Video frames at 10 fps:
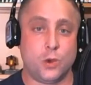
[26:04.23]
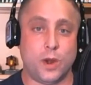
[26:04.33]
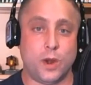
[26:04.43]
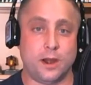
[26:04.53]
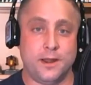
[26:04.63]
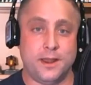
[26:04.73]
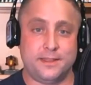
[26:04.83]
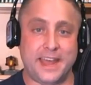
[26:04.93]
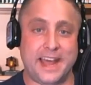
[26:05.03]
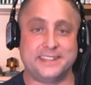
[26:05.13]
where
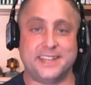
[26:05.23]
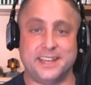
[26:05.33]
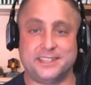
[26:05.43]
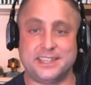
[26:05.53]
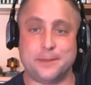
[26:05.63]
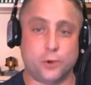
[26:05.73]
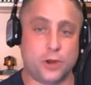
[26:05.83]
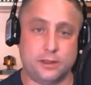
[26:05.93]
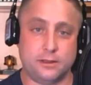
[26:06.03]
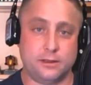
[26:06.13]
that's a
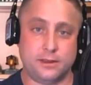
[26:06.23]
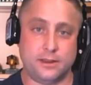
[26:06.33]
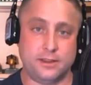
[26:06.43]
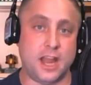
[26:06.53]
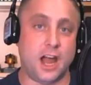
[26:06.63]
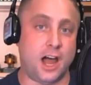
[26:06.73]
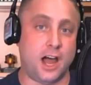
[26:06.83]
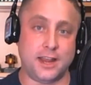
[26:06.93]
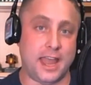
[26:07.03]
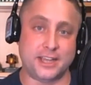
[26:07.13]
separate
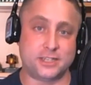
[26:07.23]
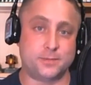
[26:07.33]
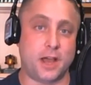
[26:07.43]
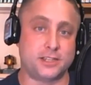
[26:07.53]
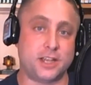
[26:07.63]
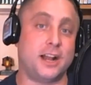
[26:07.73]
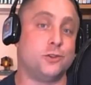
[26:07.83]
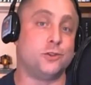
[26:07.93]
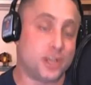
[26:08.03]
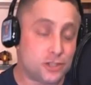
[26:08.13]
non-Xbox
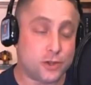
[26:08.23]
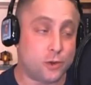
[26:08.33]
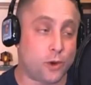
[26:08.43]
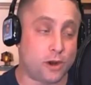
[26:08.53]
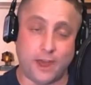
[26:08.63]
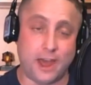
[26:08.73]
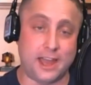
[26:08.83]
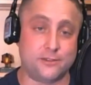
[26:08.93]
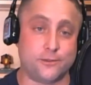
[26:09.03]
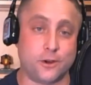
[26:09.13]
audio channel. So it'll work
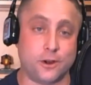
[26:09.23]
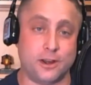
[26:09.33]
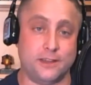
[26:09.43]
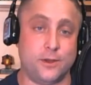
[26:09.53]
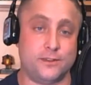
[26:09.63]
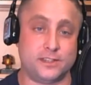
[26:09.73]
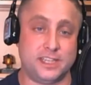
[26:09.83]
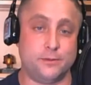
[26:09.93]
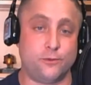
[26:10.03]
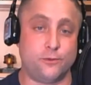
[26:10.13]
fine for if you have a
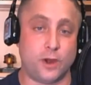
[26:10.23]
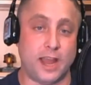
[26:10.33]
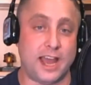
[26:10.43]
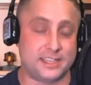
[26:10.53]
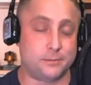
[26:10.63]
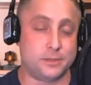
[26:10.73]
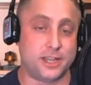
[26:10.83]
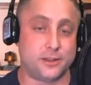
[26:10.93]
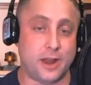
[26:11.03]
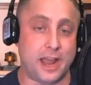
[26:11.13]
team of 4 guys, everybody's
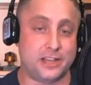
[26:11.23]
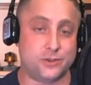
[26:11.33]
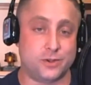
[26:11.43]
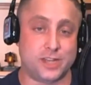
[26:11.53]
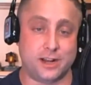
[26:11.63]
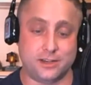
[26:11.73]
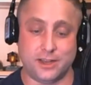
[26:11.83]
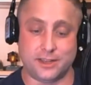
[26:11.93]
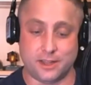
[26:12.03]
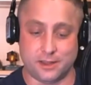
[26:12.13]
got their Astros on, and
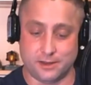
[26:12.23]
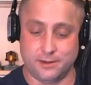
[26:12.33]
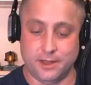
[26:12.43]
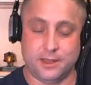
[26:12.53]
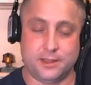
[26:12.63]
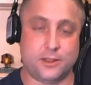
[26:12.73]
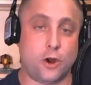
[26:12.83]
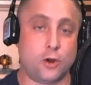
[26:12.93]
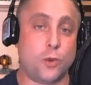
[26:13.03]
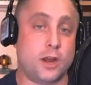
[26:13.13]
you got the
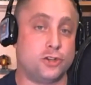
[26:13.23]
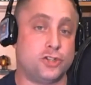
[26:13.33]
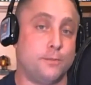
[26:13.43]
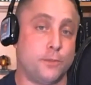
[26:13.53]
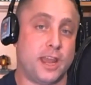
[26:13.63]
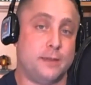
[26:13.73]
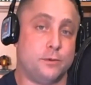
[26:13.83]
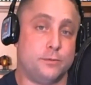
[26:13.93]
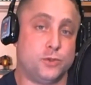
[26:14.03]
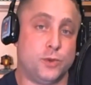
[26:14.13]
hardwired jumper
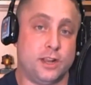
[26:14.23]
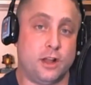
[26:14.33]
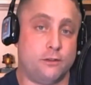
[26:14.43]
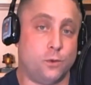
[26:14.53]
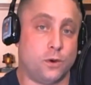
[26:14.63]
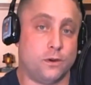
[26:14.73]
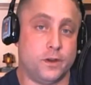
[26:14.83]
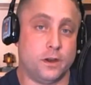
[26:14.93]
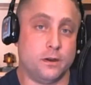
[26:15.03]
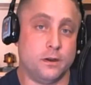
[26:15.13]
cable between all 4 of
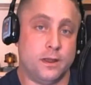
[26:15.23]
your